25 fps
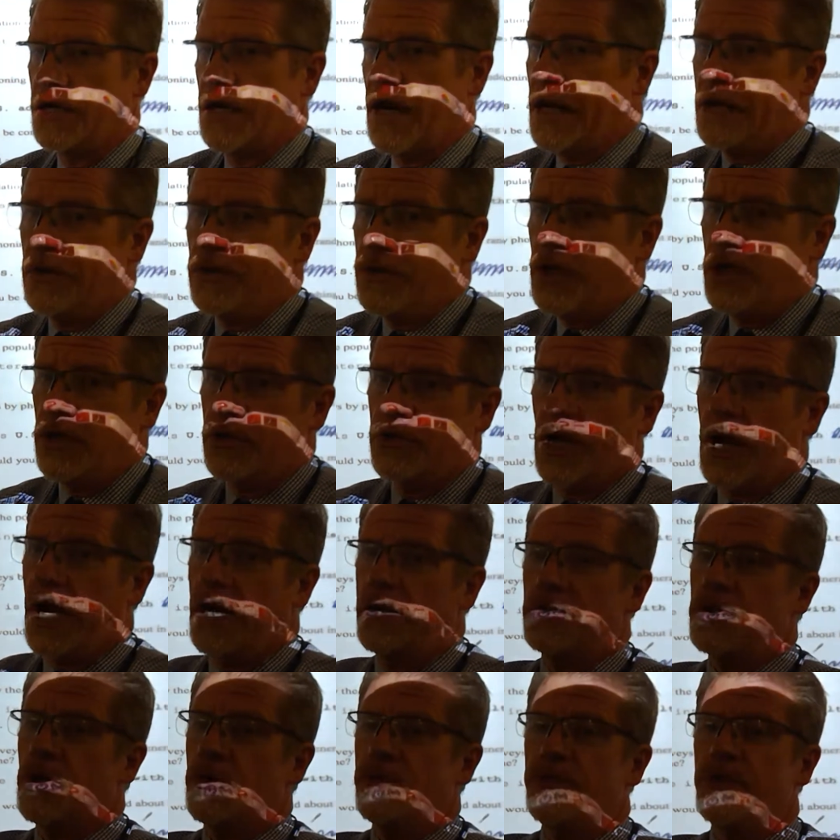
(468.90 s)
I don't know. I
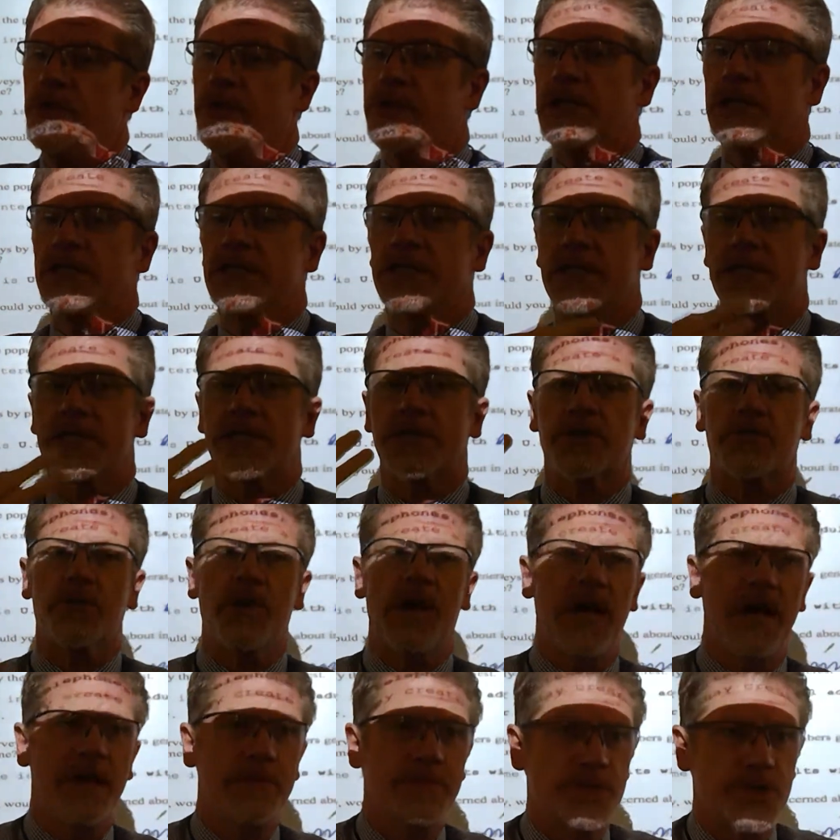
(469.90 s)
don't know if you can
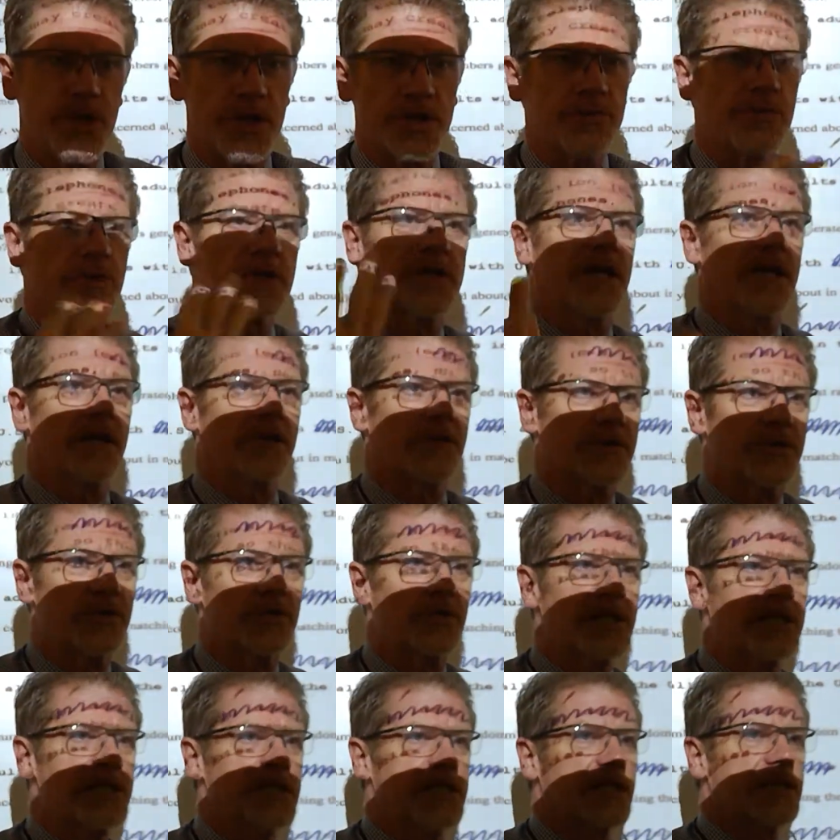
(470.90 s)
describe general
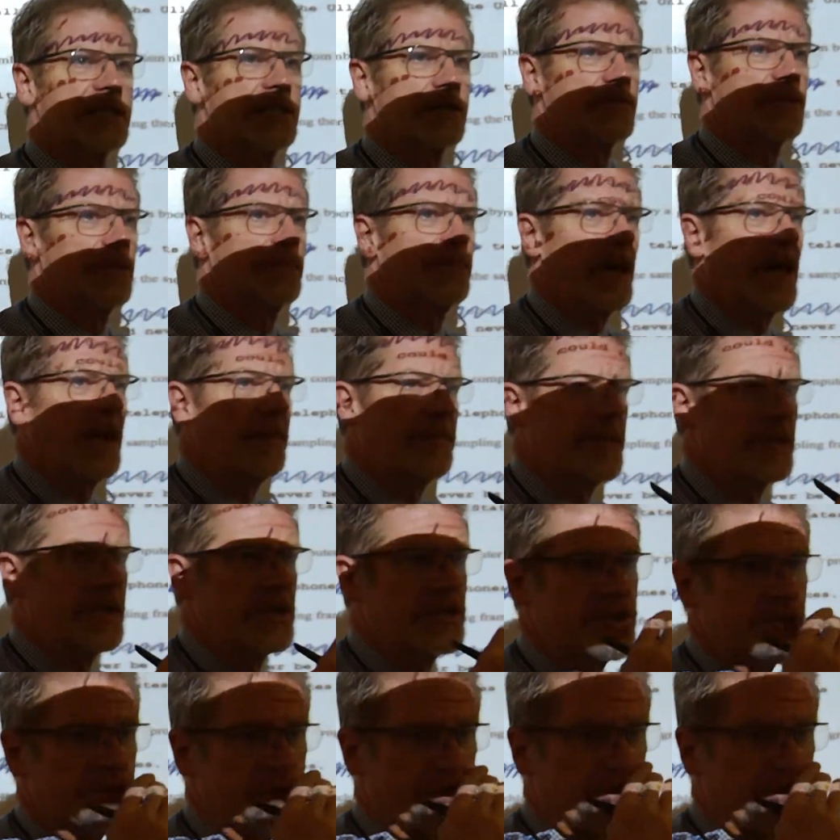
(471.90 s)
characteristics of the population